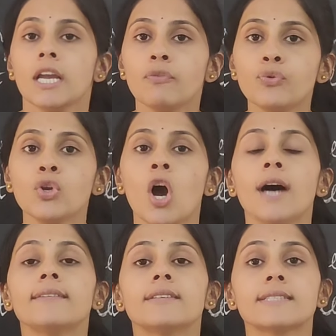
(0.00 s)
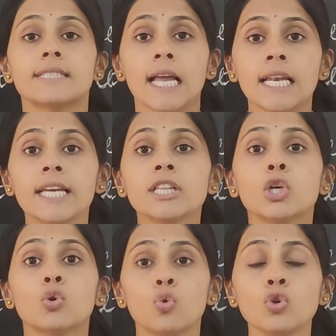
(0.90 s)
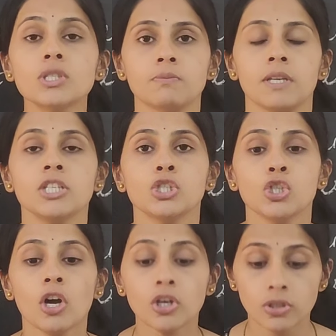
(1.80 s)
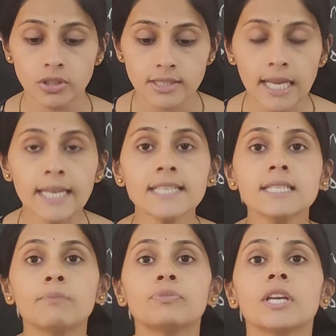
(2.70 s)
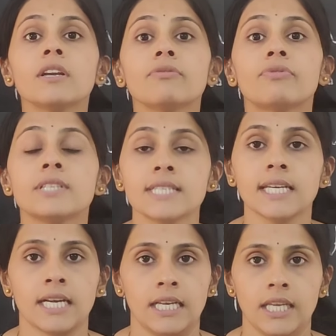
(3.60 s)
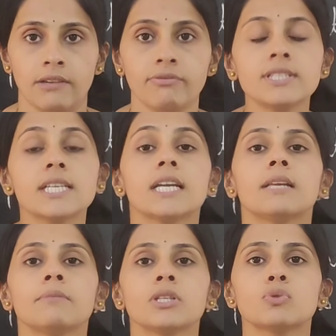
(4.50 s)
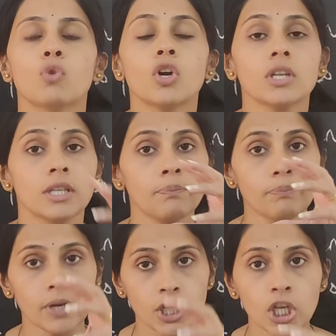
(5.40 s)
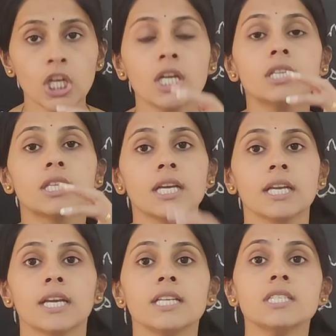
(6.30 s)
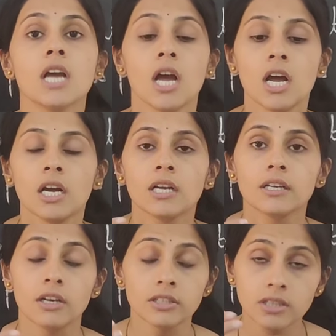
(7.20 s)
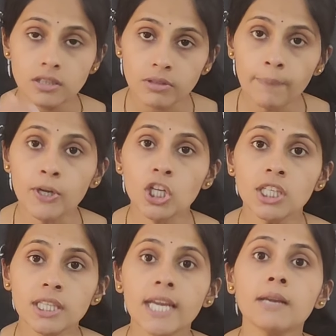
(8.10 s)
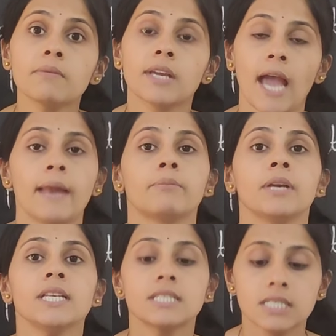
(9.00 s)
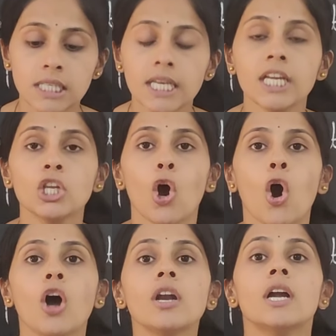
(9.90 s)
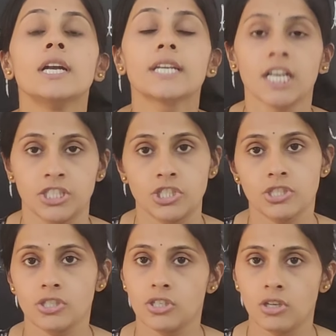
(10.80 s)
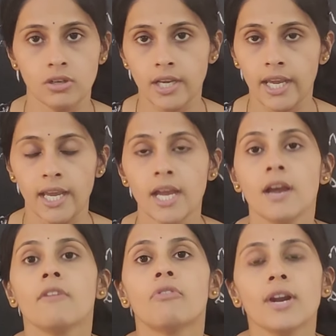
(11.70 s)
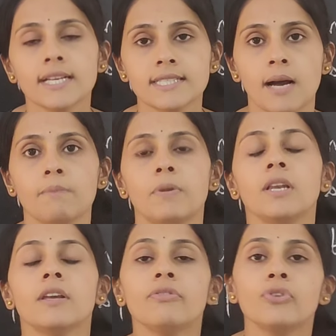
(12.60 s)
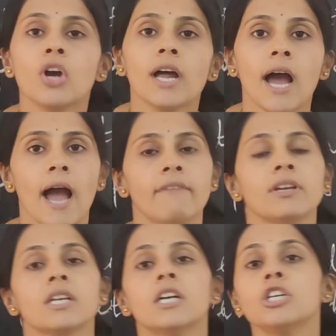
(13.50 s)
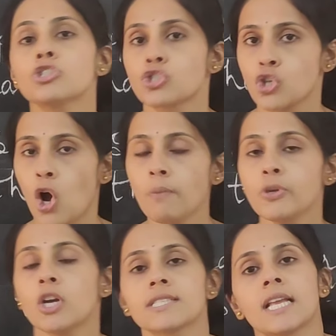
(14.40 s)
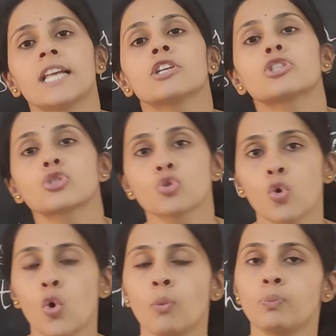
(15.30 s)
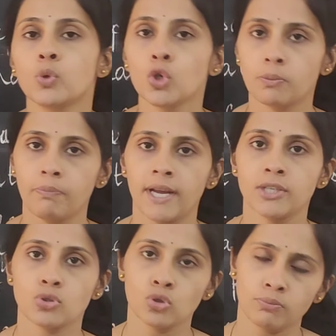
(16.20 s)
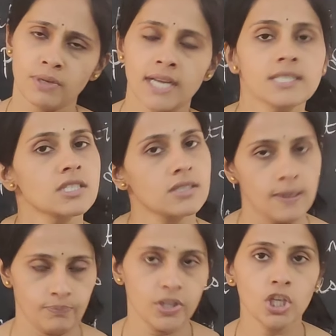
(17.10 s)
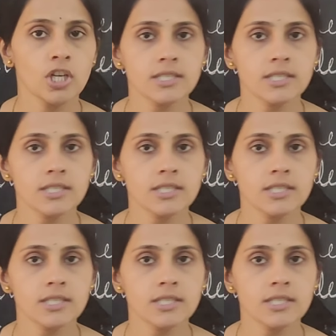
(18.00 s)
If you are selling the goods, means you are selling something physically. Physically means what? The particular thing is, the particular thing can be seen or touched. Okay. For example, if you are having a shop, you are selling soap, toothpaste, toothbrush, something you